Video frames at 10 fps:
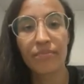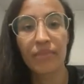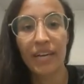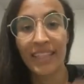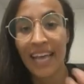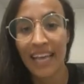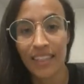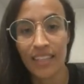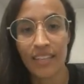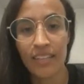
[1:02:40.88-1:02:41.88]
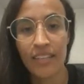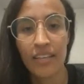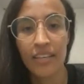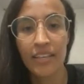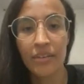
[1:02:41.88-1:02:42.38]
an athlete.
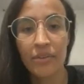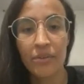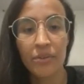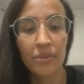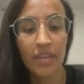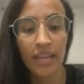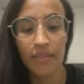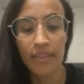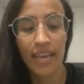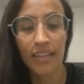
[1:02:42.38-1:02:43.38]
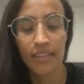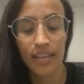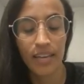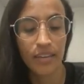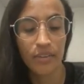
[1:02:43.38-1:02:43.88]
You can get
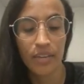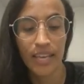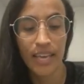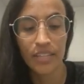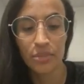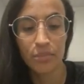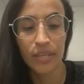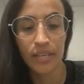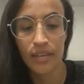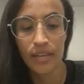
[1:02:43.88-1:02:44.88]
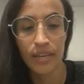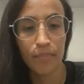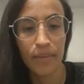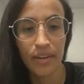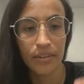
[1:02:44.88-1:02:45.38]
to be a
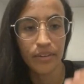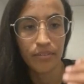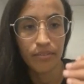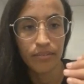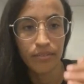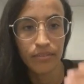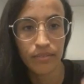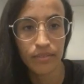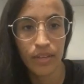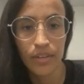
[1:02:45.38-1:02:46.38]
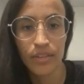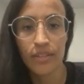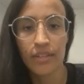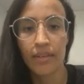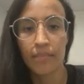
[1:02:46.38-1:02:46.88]
better
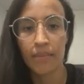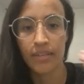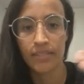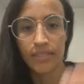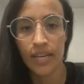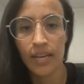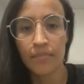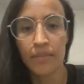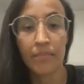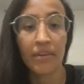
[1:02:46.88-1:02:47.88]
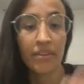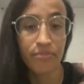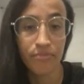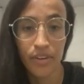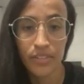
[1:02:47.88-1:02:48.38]
daughter, a better son, a better
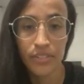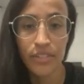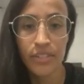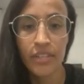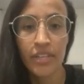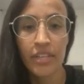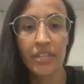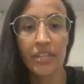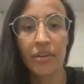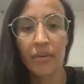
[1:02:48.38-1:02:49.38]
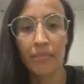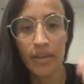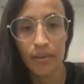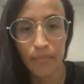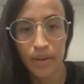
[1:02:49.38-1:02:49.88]
father, a
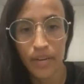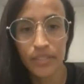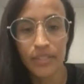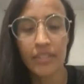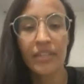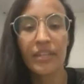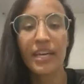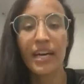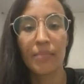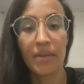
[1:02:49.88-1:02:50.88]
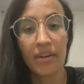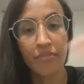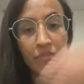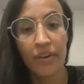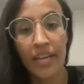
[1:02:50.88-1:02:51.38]
better mother, a better
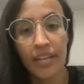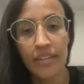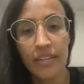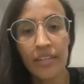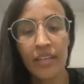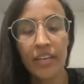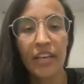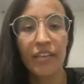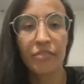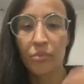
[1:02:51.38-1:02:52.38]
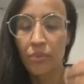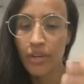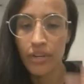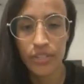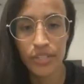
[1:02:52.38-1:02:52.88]
friend. If you
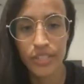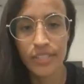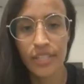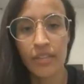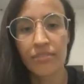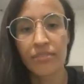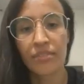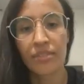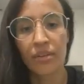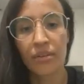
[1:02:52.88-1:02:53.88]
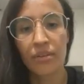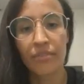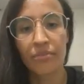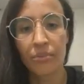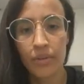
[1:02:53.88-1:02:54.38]
work on yourself,
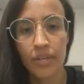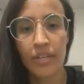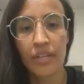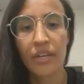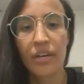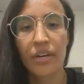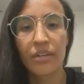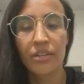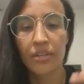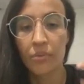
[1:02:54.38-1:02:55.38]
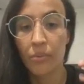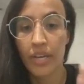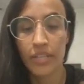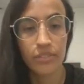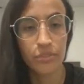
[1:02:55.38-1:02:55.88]
if you work on your
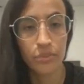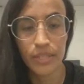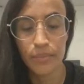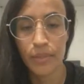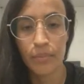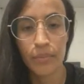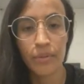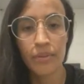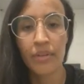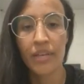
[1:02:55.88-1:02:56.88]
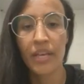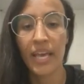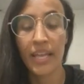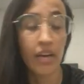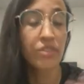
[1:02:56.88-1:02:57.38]
way to treat people,
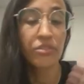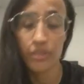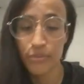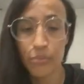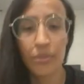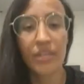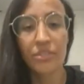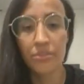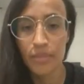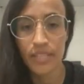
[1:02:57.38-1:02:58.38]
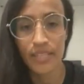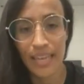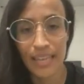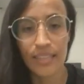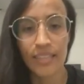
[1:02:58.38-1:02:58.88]
and also if you want to be an
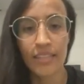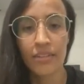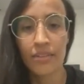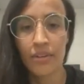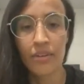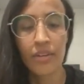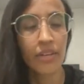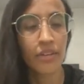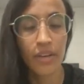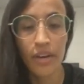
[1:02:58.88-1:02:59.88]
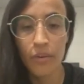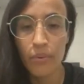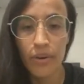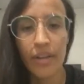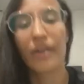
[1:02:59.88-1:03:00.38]
athlete, you got to
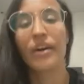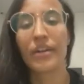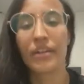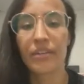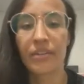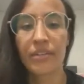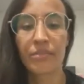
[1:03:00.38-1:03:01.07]
work hard on